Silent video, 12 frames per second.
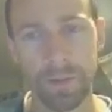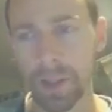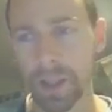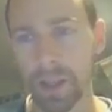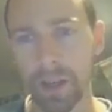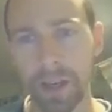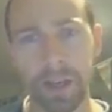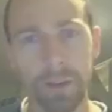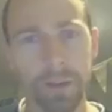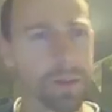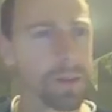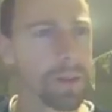cut it
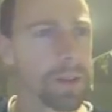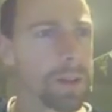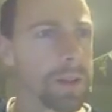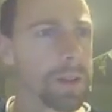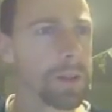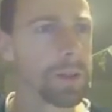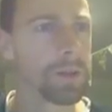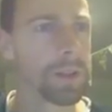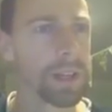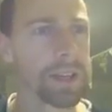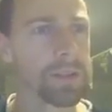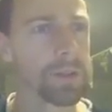out, use
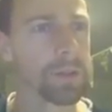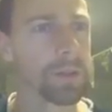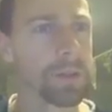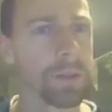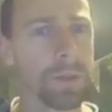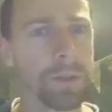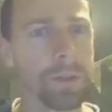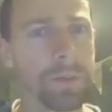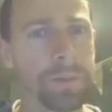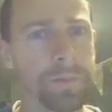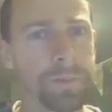the lasso tool,